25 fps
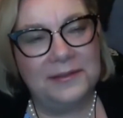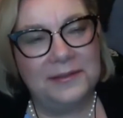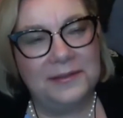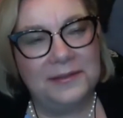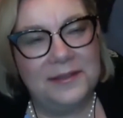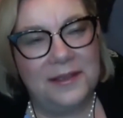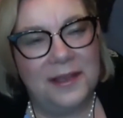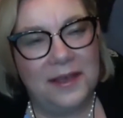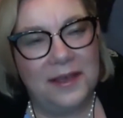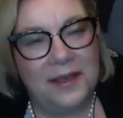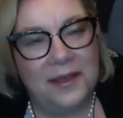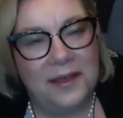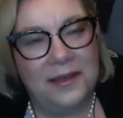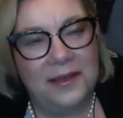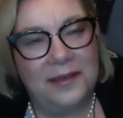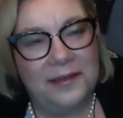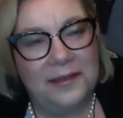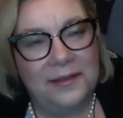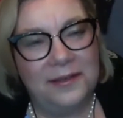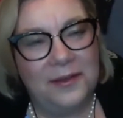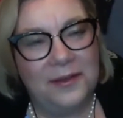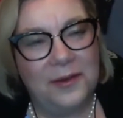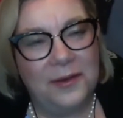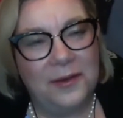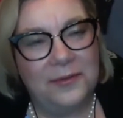things
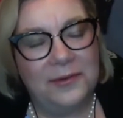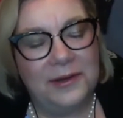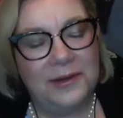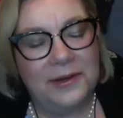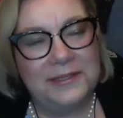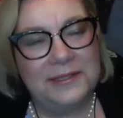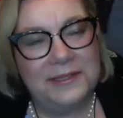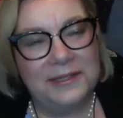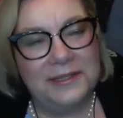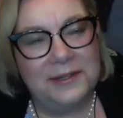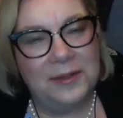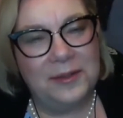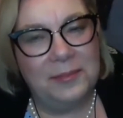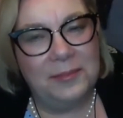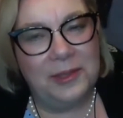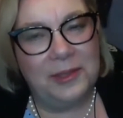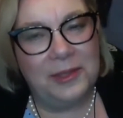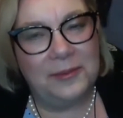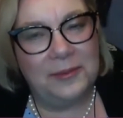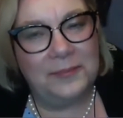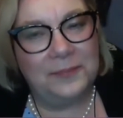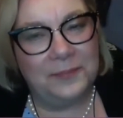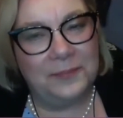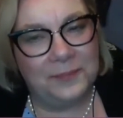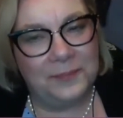over at
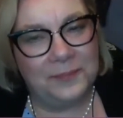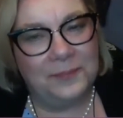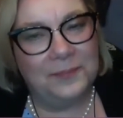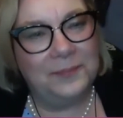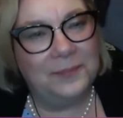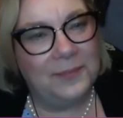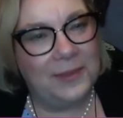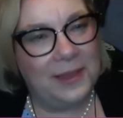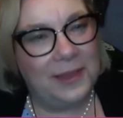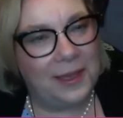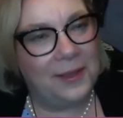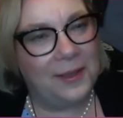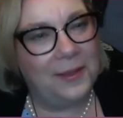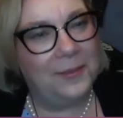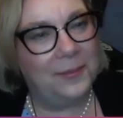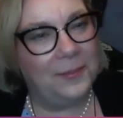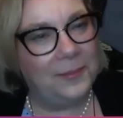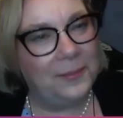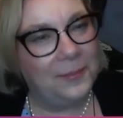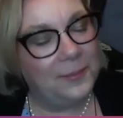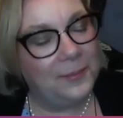CDW. Yeah.